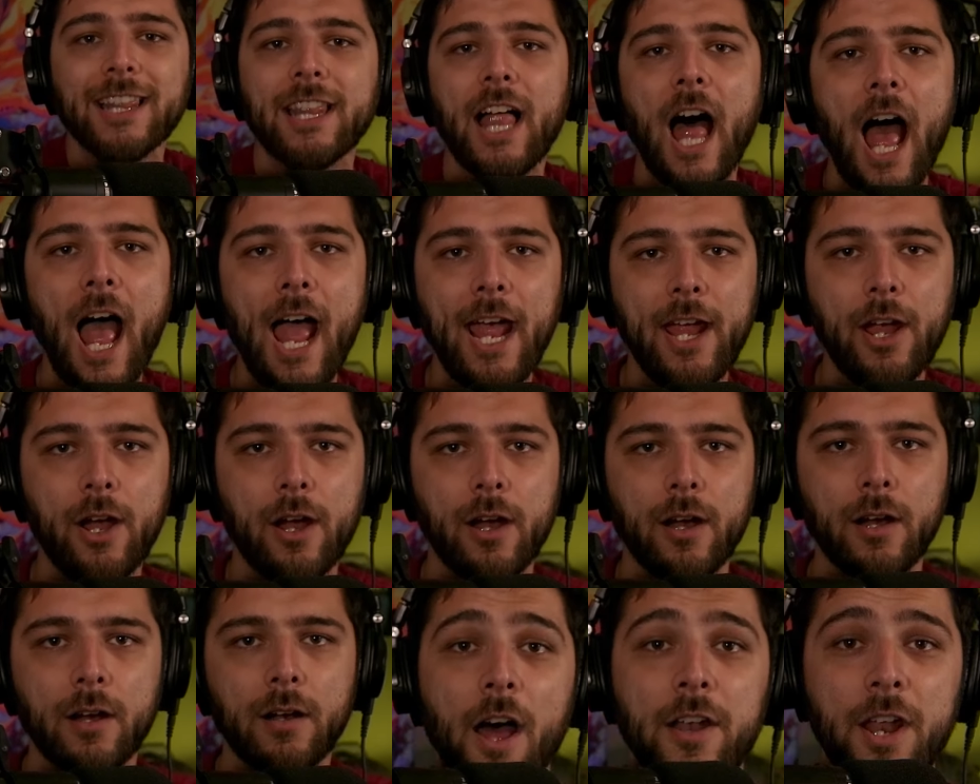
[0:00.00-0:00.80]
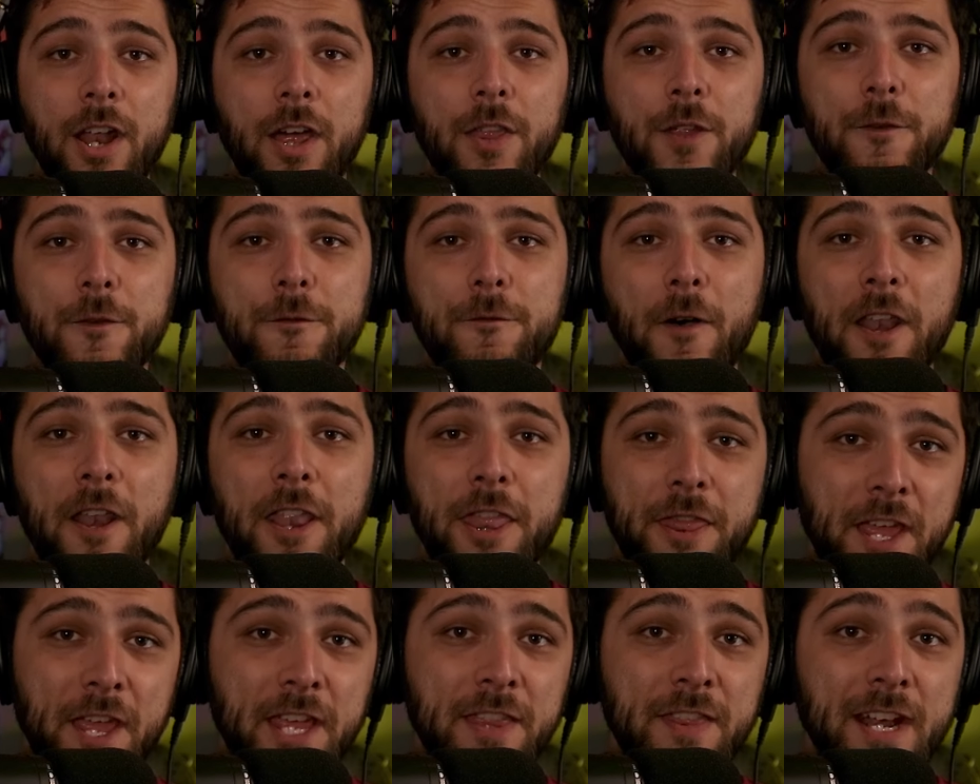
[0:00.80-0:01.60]
Liar. Another fun
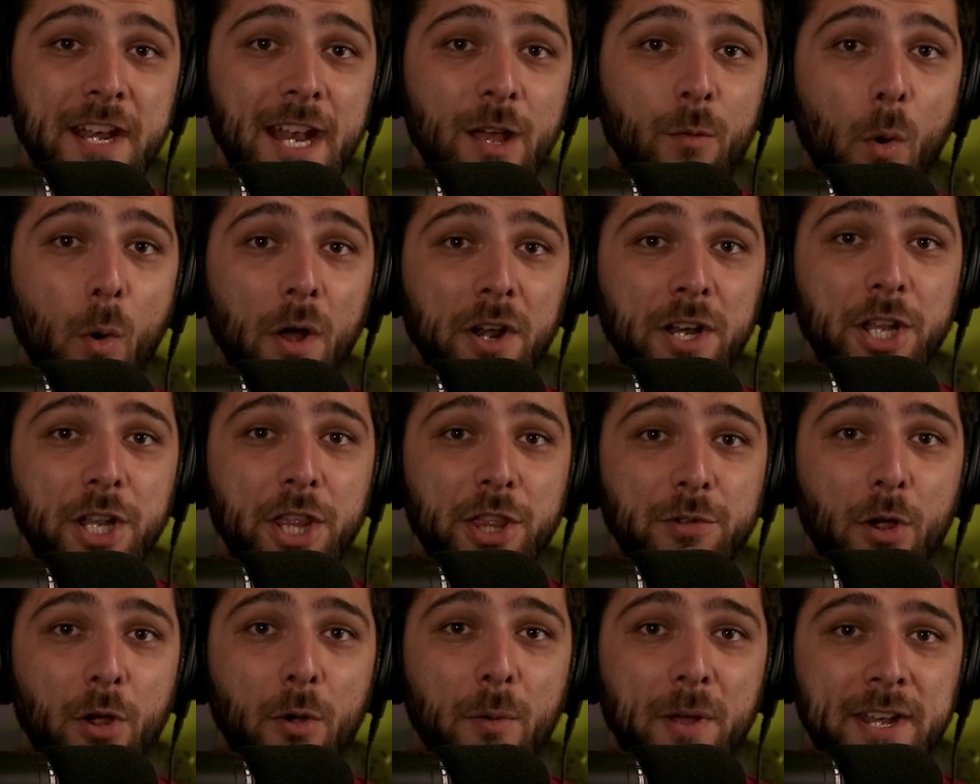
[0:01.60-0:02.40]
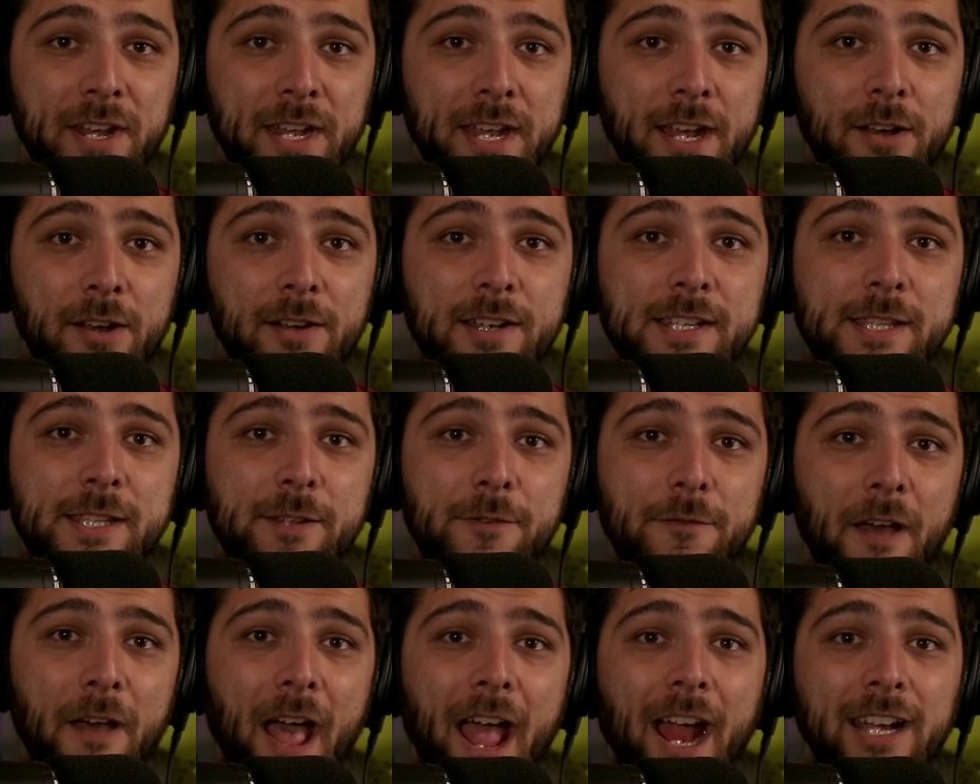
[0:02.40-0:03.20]
thing that I wanted to throw in here is the
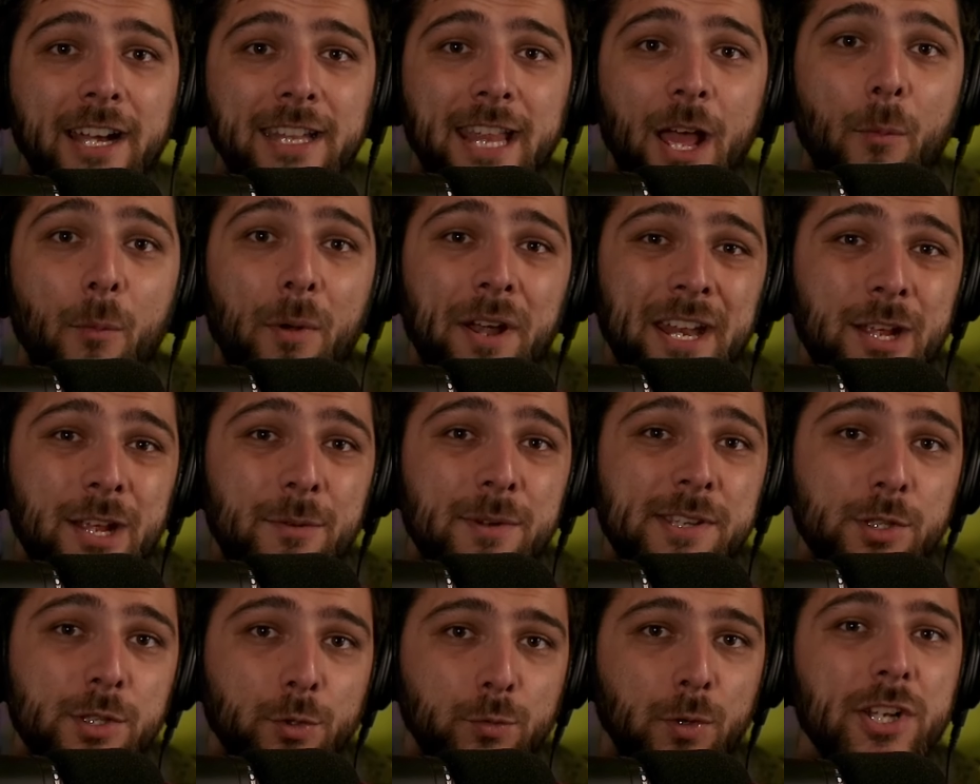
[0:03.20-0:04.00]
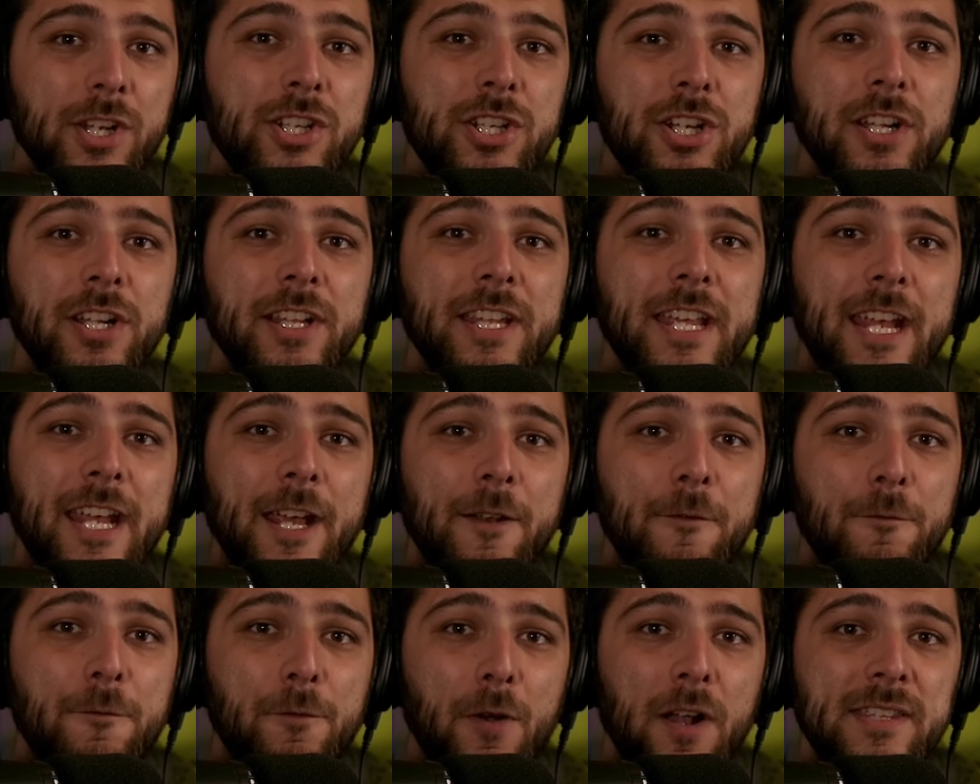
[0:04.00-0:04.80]
fact that when he was originally
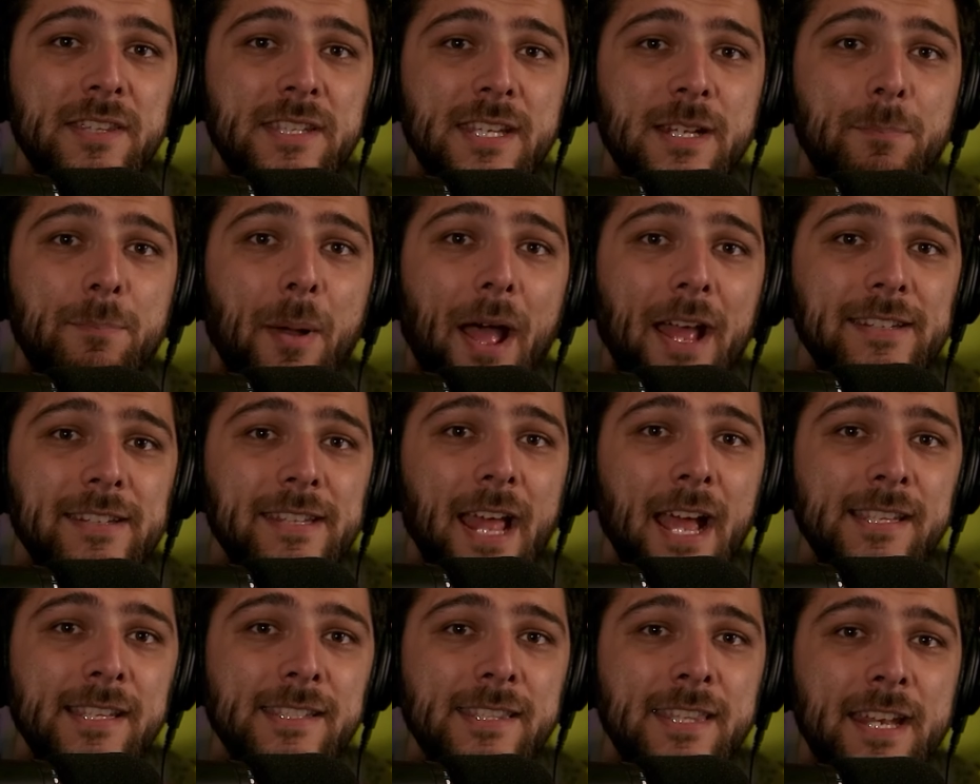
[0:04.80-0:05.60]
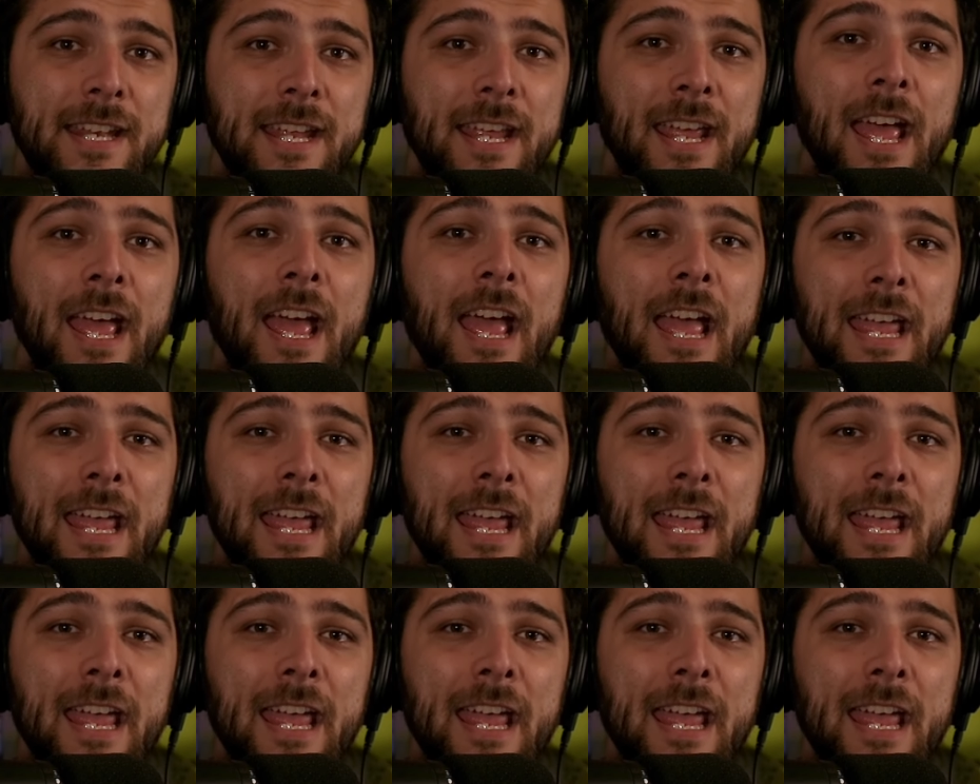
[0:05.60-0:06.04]
confronted by Destiny,